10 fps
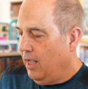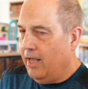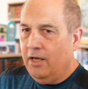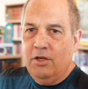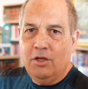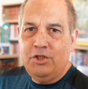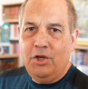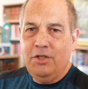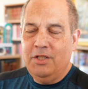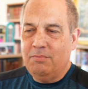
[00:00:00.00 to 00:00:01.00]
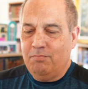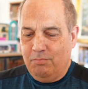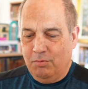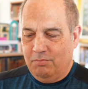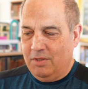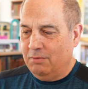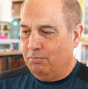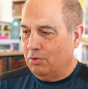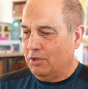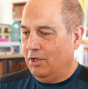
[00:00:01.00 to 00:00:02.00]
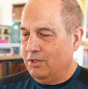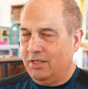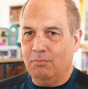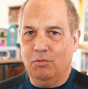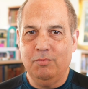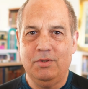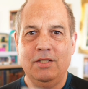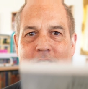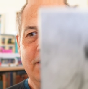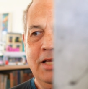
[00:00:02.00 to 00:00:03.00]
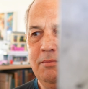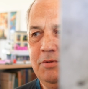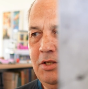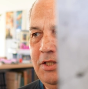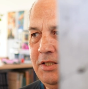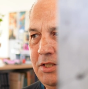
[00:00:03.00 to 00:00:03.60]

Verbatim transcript: and I'll show you the this book close up. Whoops. Um, so this